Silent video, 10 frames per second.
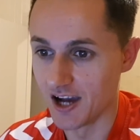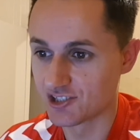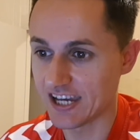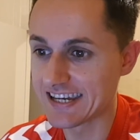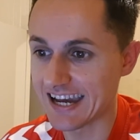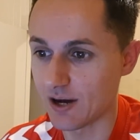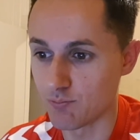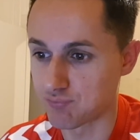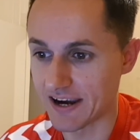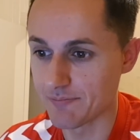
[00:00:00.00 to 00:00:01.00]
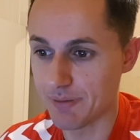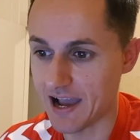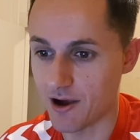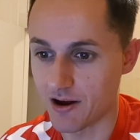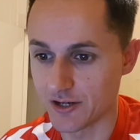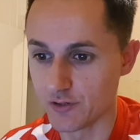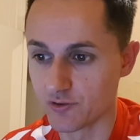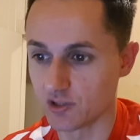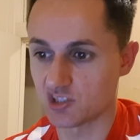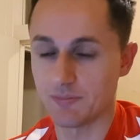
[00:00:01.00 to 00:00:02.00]
Take out Brain Power and you've
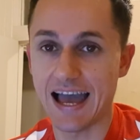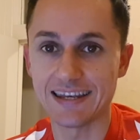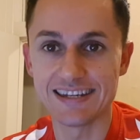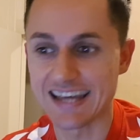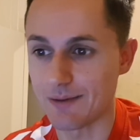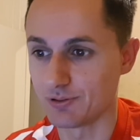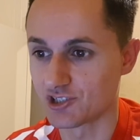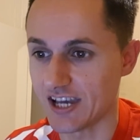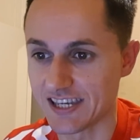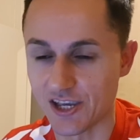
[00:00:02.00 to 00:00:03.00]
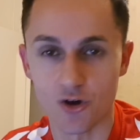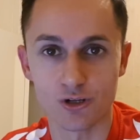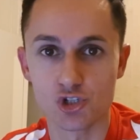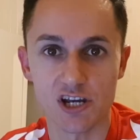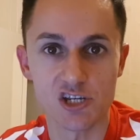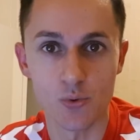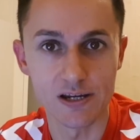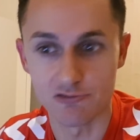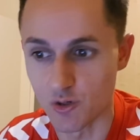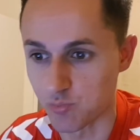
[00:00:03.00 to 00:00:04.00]
got some handicappers taking on a
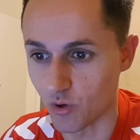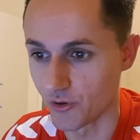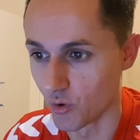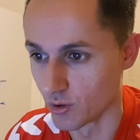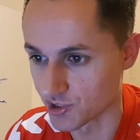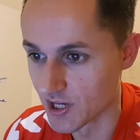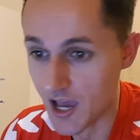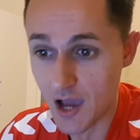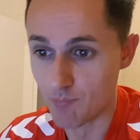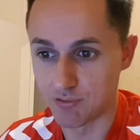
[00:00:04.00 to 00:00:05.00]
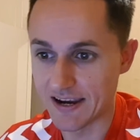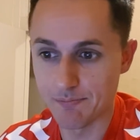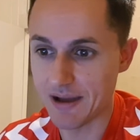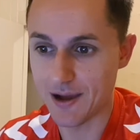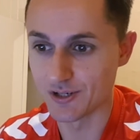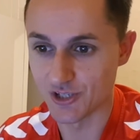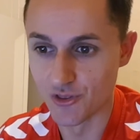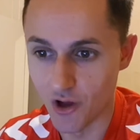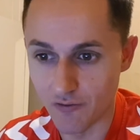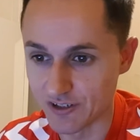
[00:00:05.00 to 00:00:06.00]
genuine Group 1 horse. Brain Power's a
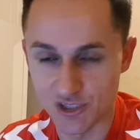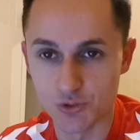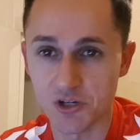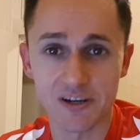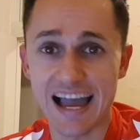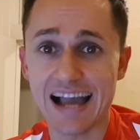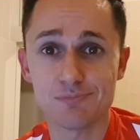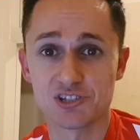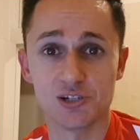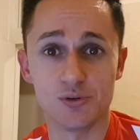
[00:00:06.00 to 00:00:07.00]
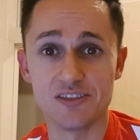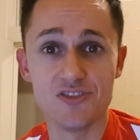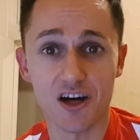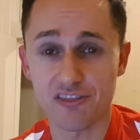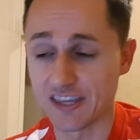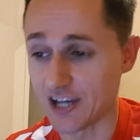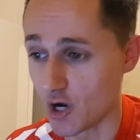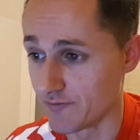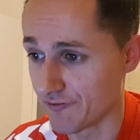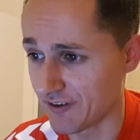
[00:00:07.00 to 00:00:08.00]
novice who's done absolutely nothing
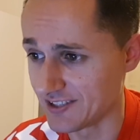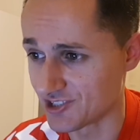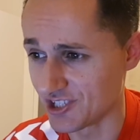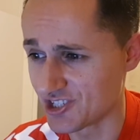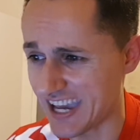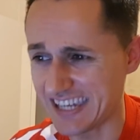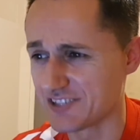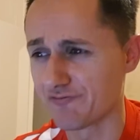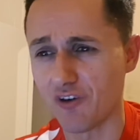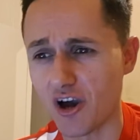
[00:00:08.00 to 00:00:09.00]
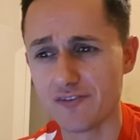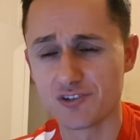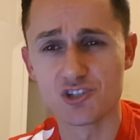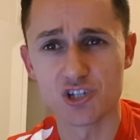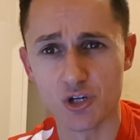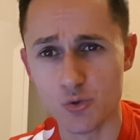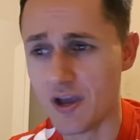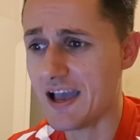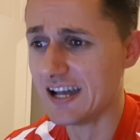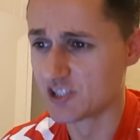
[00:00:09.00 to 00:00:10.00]
over fences, yet he's 5-2.
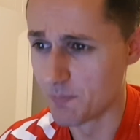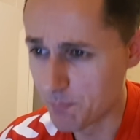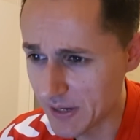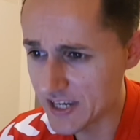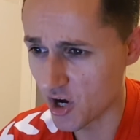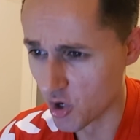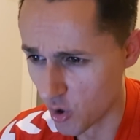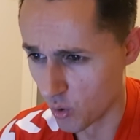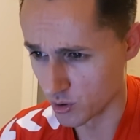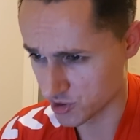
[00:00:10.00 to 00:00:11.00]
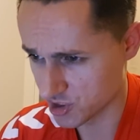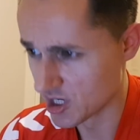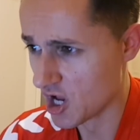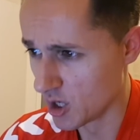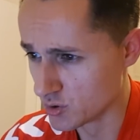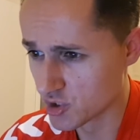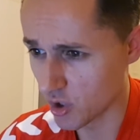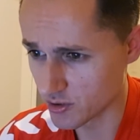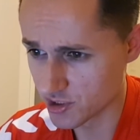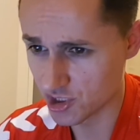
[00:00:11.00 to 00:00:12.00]
To beat a horse who's
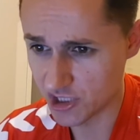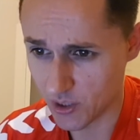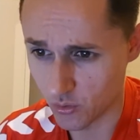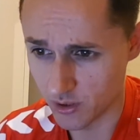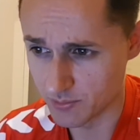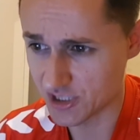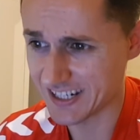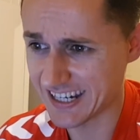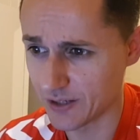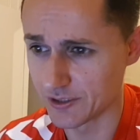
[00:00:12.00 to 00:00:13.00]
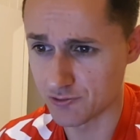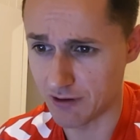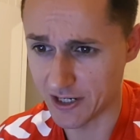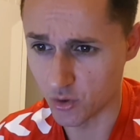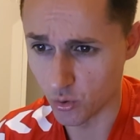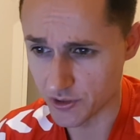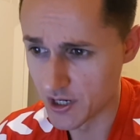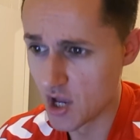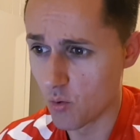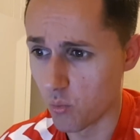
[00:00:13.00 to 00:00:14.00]
gone to Cheltenham, check out this record.
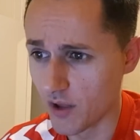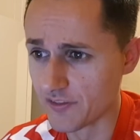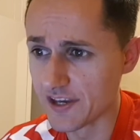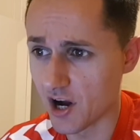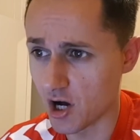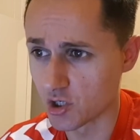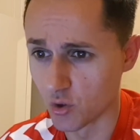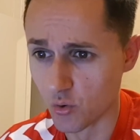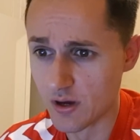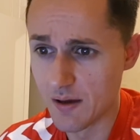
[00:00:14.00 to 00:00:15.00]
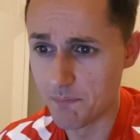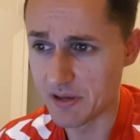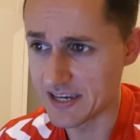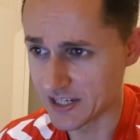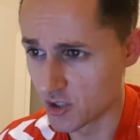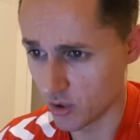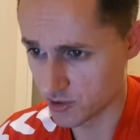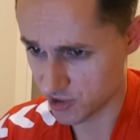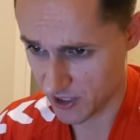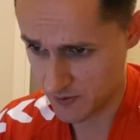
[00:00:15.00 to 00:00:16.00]
Won the Arkle, beating
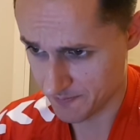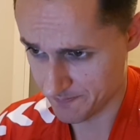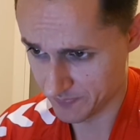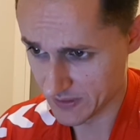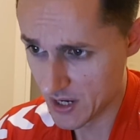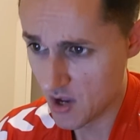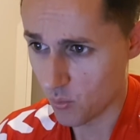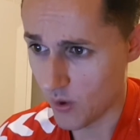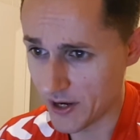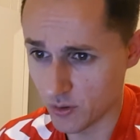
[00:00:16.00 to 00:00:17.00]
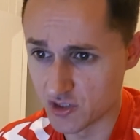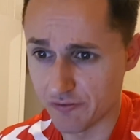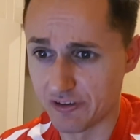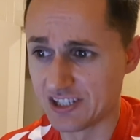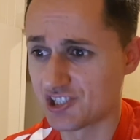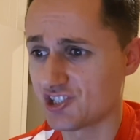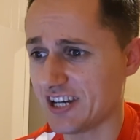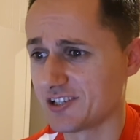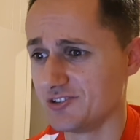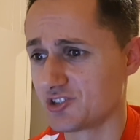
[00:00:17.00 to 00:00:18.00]
God's Own. Went on to finish
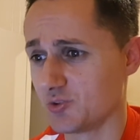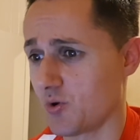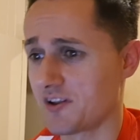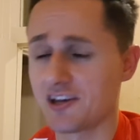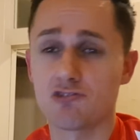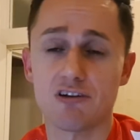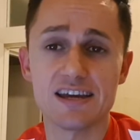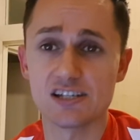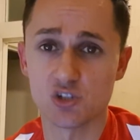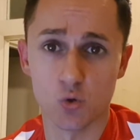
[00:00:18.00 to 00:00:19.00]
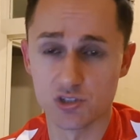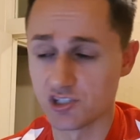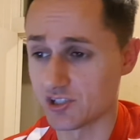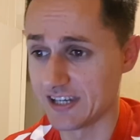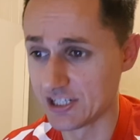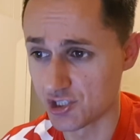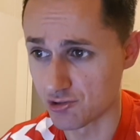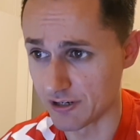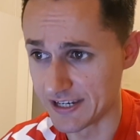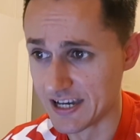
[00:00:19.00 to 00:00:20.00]
second to one of the greatest horses in
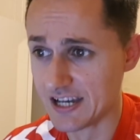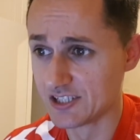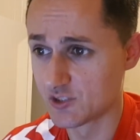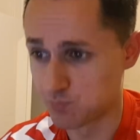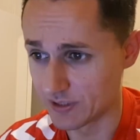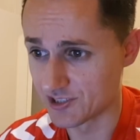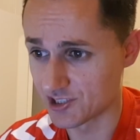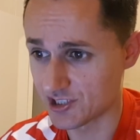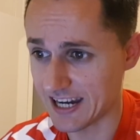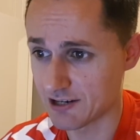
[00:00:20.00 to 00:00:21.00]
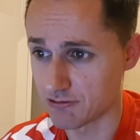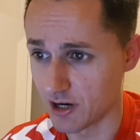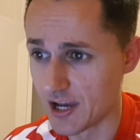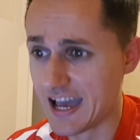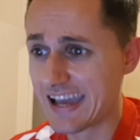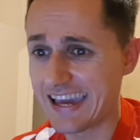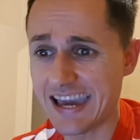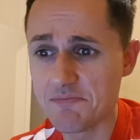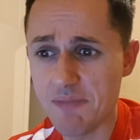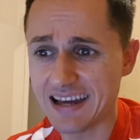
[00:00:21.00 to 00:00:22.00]
history, Sprinter Sacra.
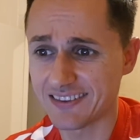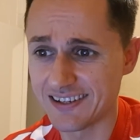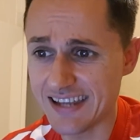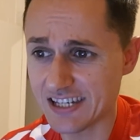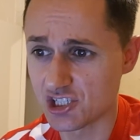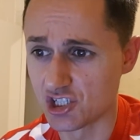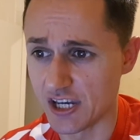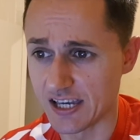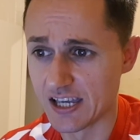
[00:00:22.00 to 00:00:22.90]
Came back the next year